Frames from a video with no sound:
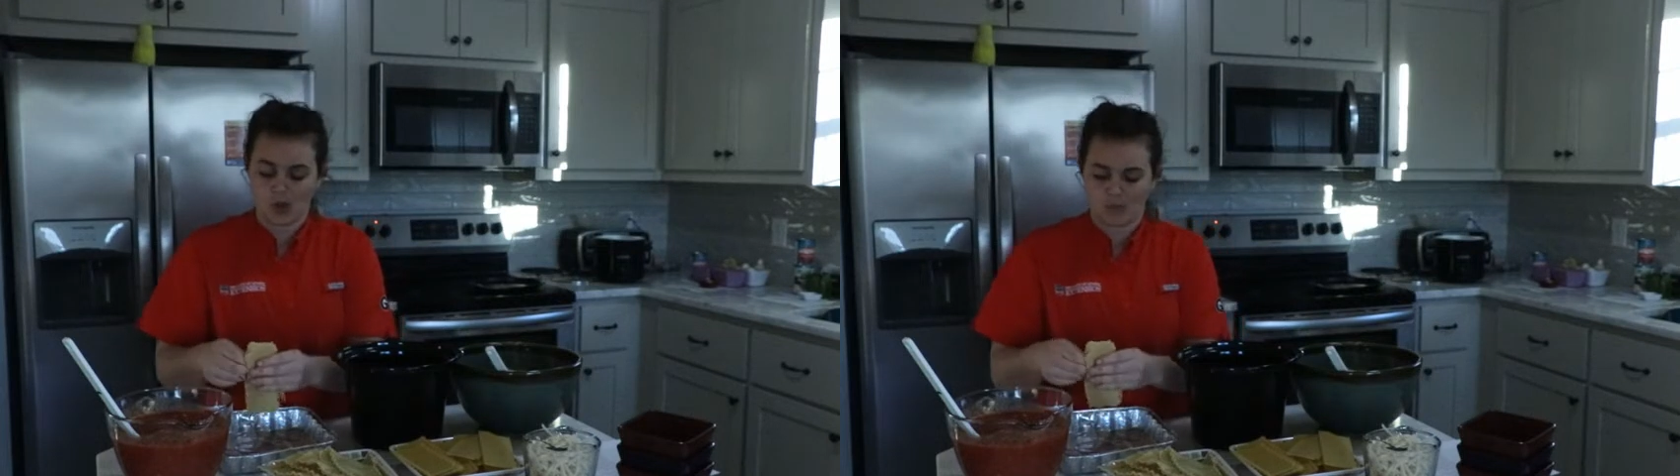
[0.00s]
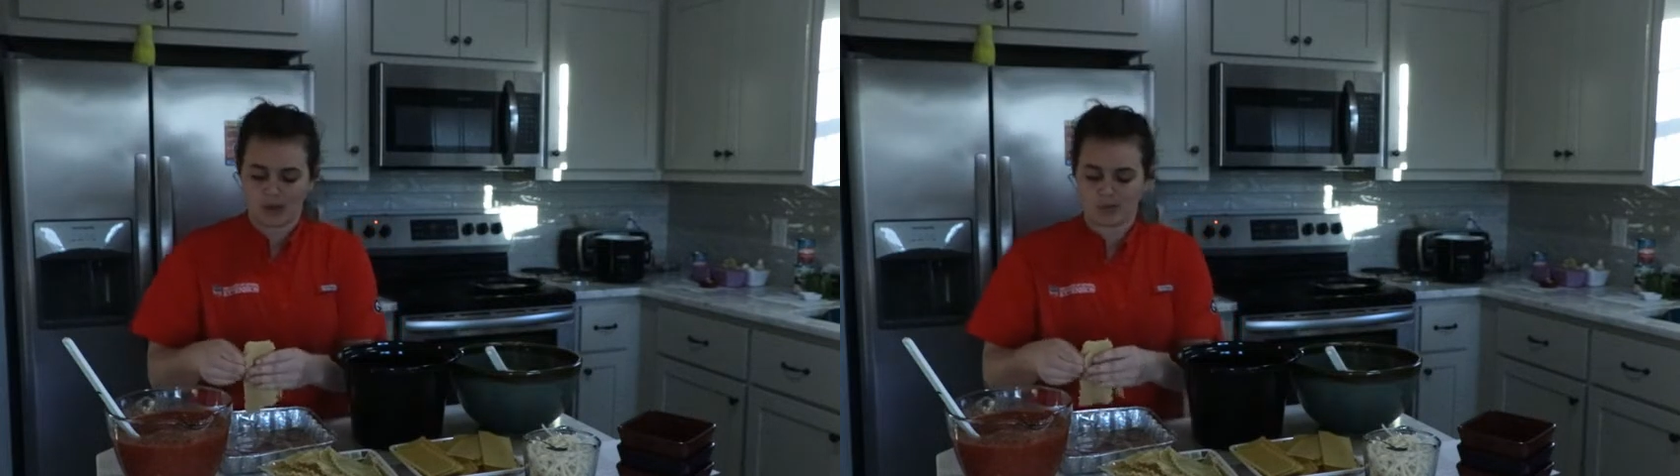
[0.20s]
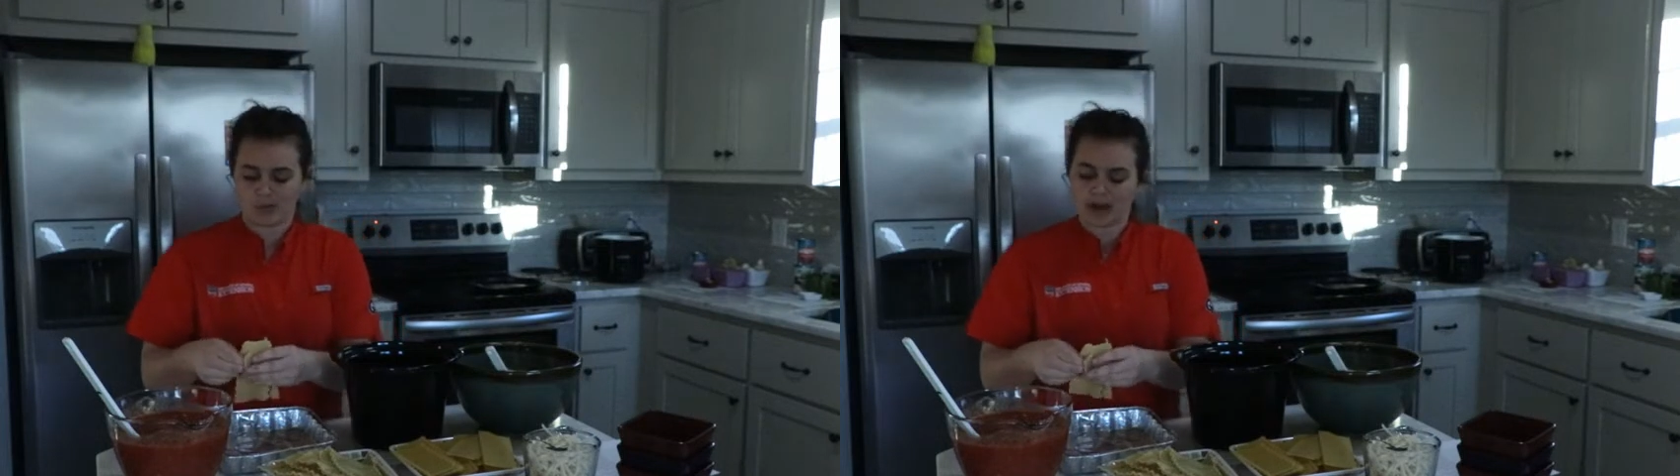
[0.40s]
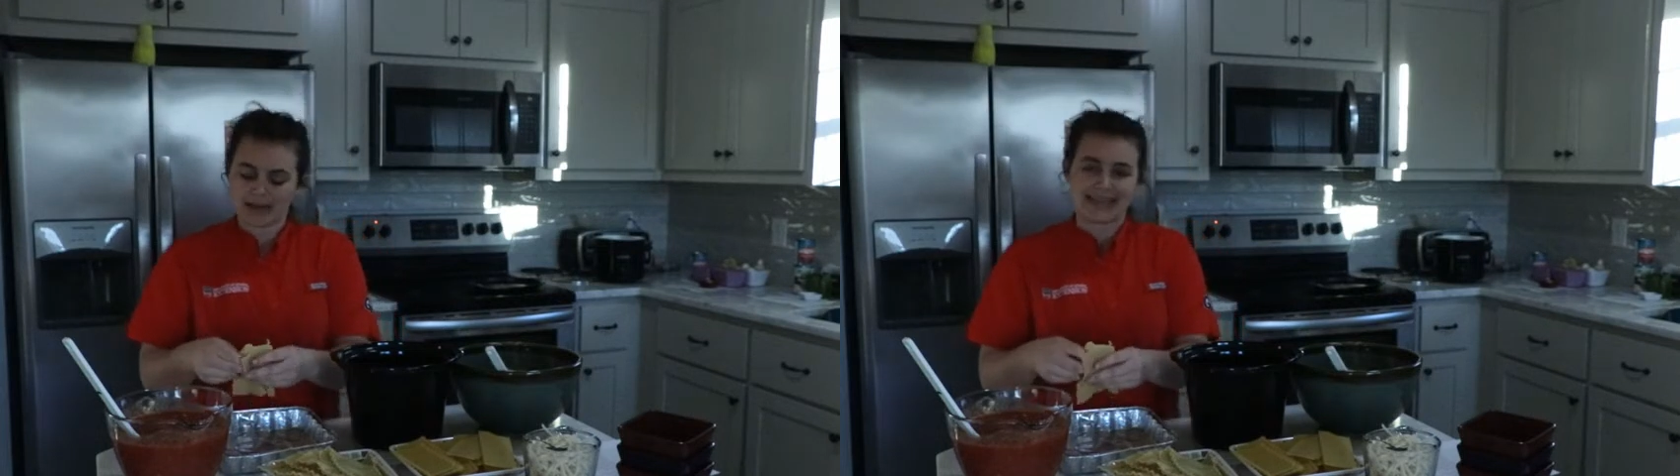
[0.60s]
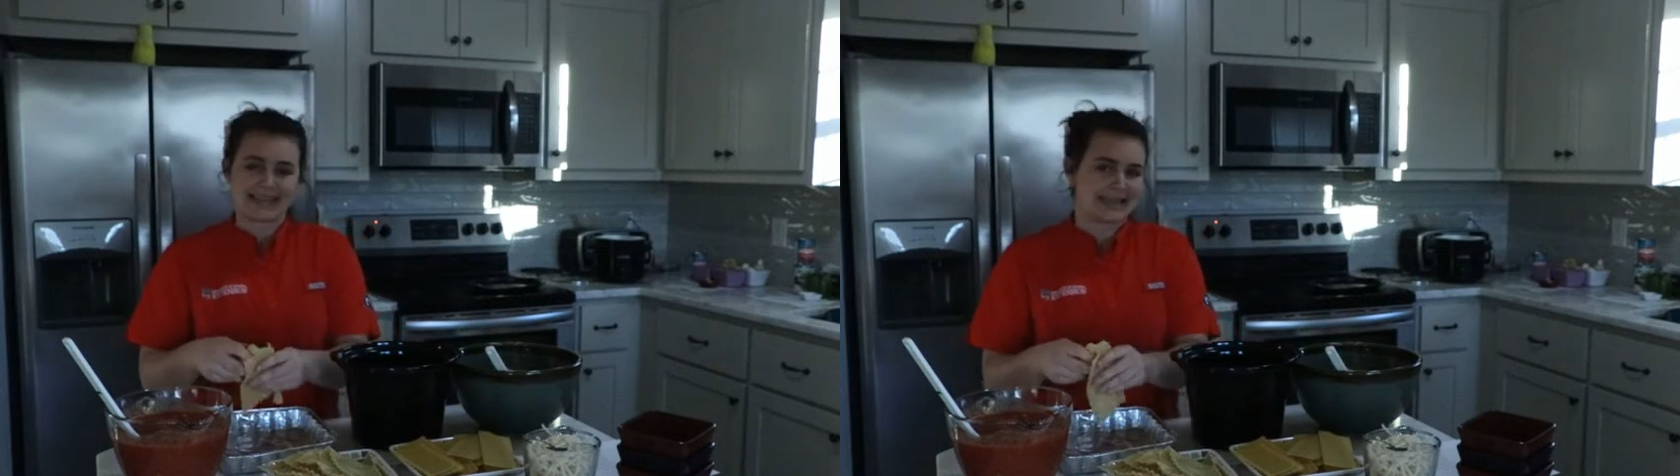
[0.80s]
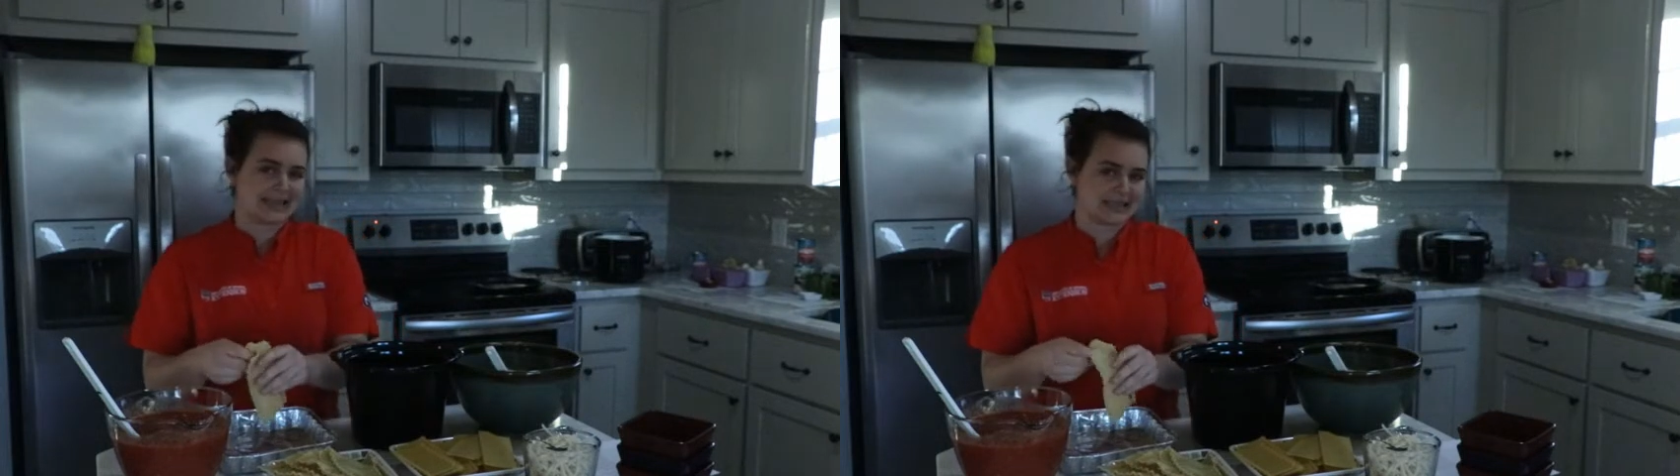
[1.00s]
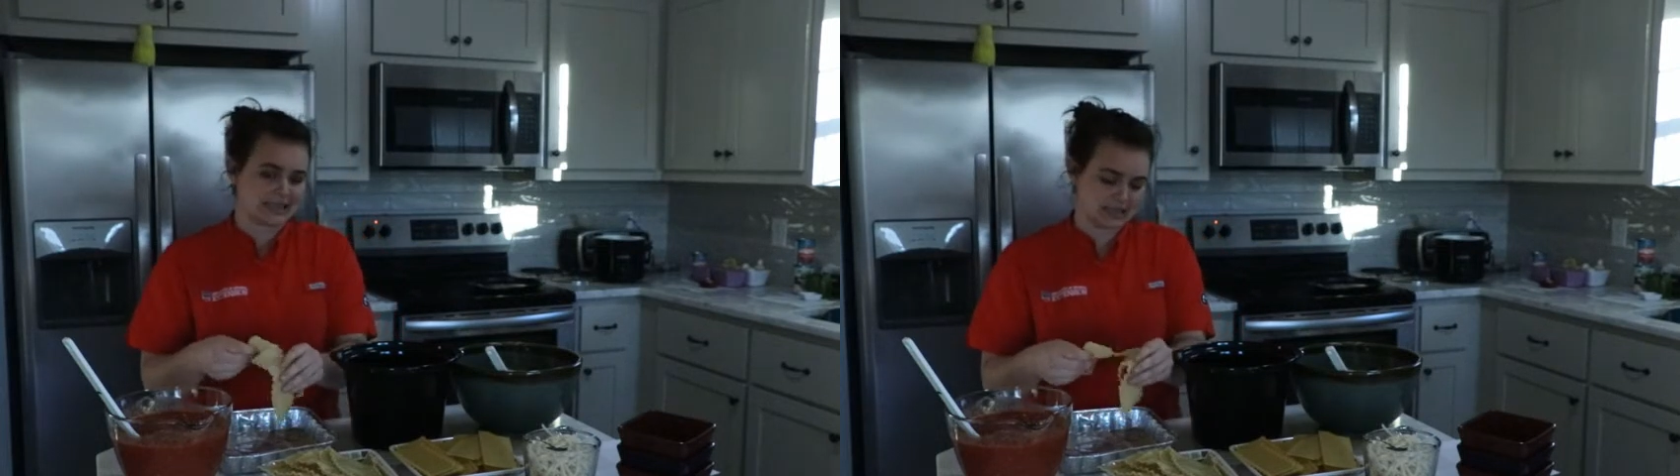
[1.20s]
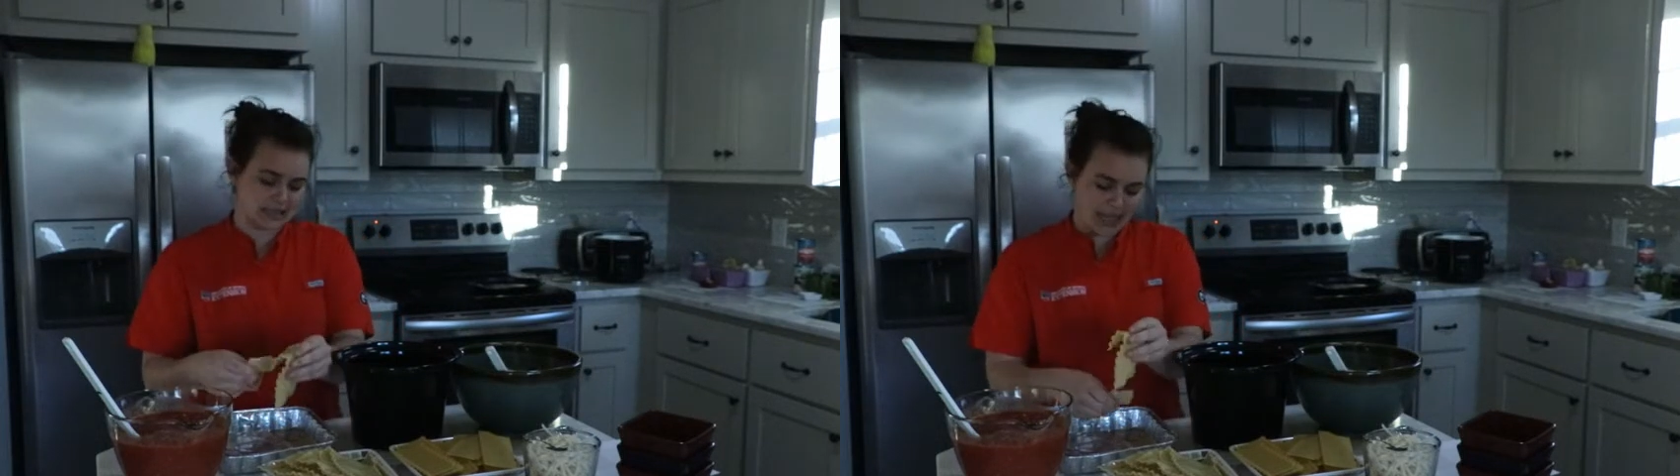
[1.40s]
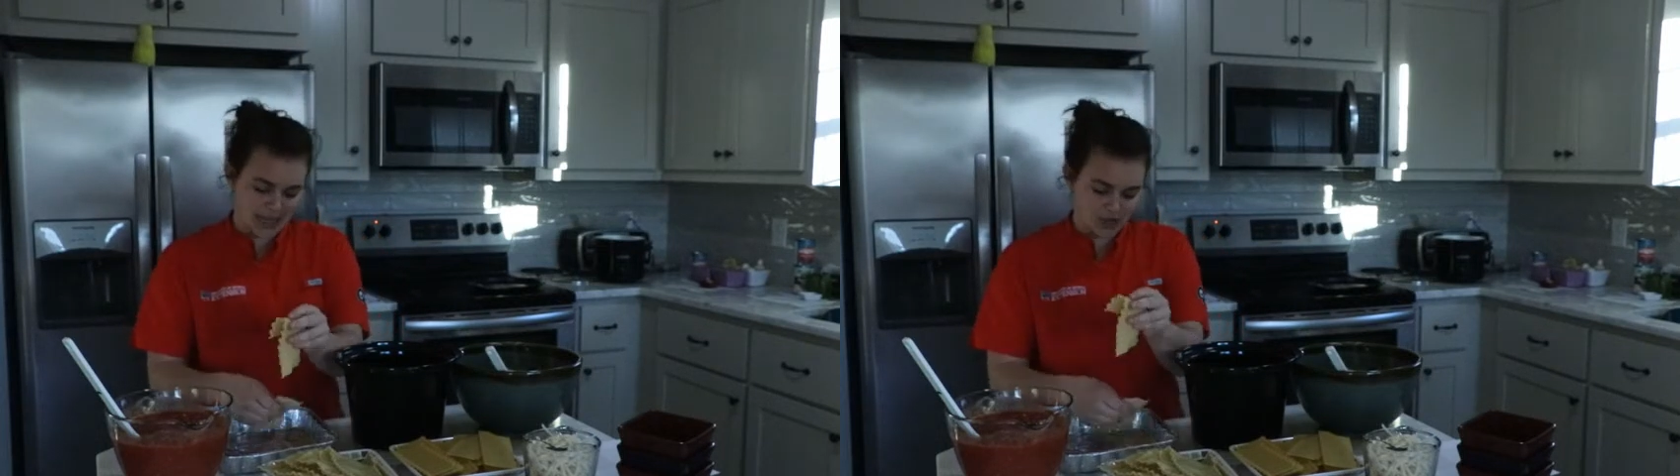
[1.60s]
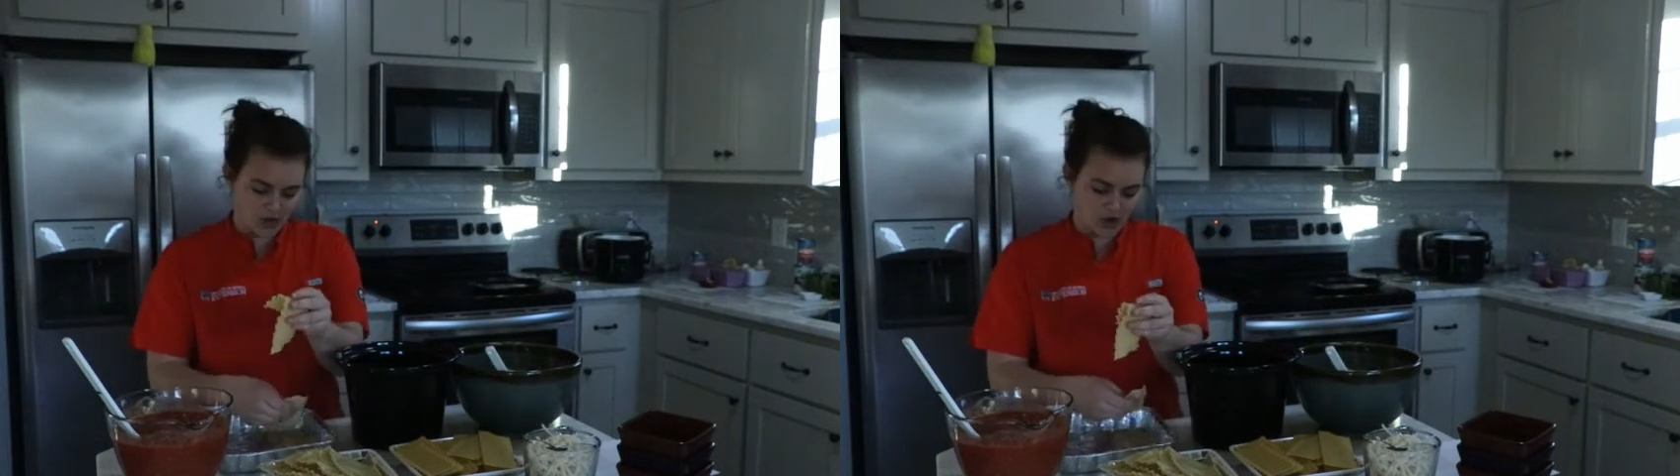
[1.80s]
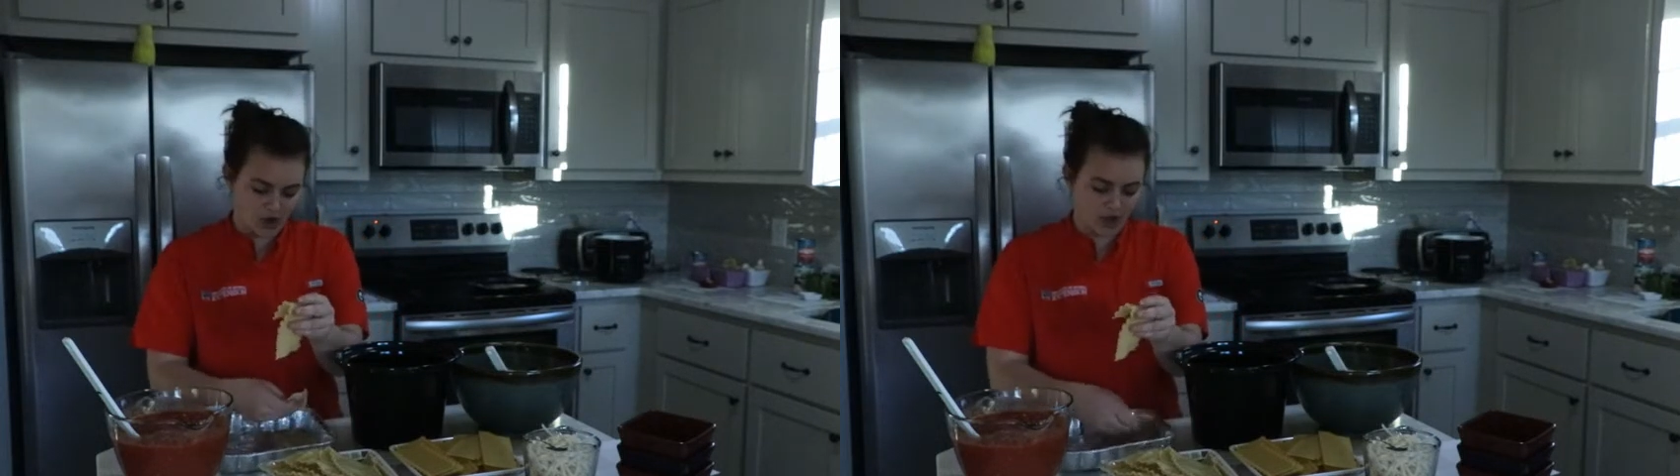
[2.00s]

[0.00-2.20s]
when I'm ready to eat this later,